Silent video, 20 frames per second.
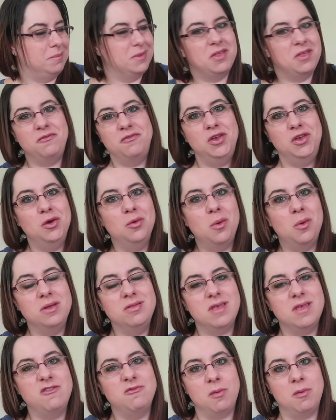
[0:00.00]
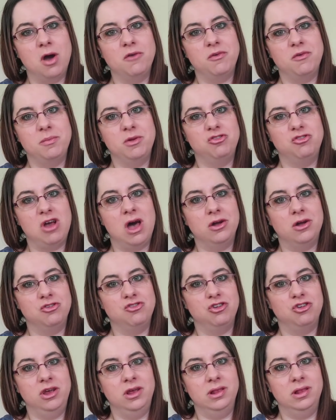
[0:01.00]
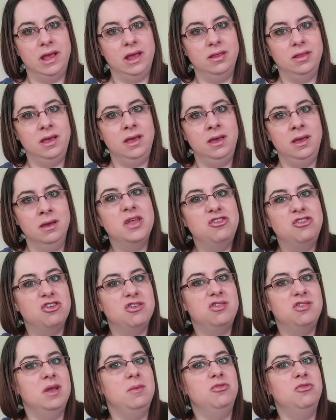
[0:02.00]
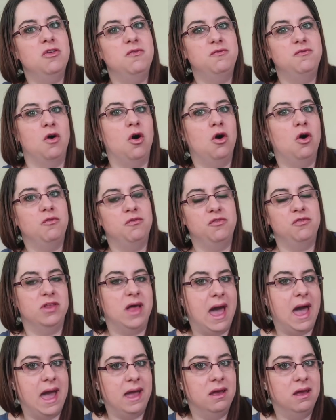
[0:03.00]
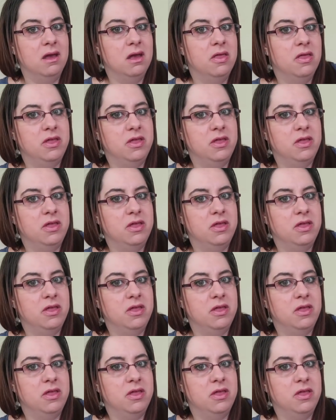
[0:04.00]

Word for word: But the few ones I've bought from the Dollar Tree lately, they just seem to fall flat.